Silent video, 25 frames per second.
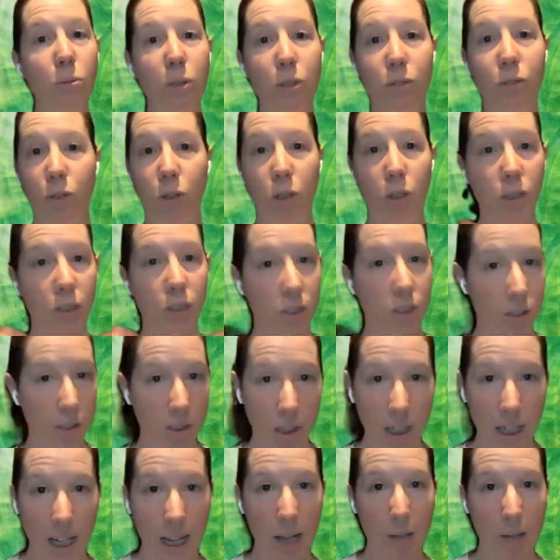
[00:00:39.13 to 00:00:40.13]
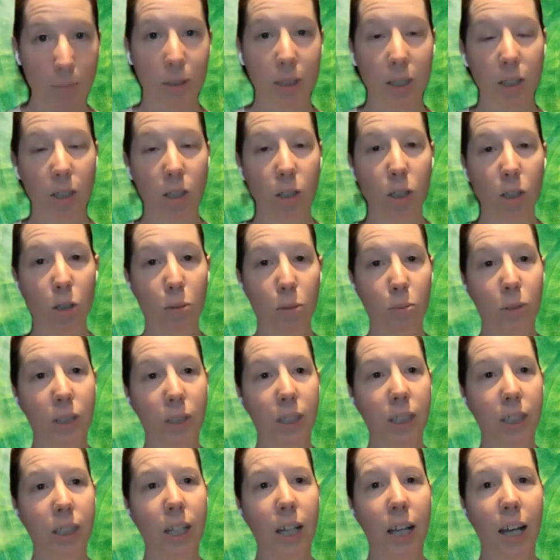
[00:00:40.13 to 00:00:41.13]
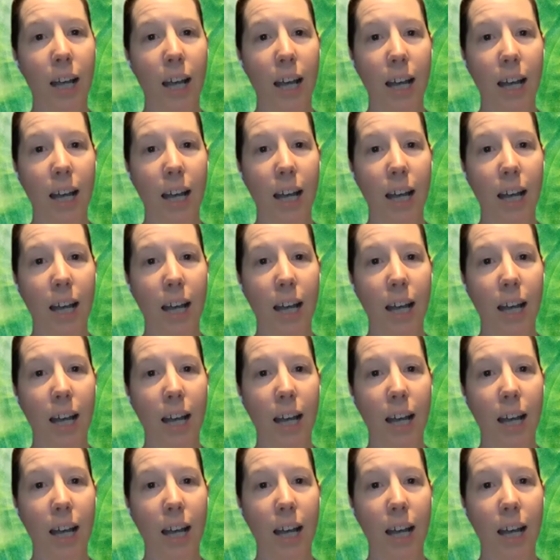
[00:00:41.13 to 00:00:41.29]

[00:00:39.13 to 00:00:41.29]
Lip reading: but of course happening globally.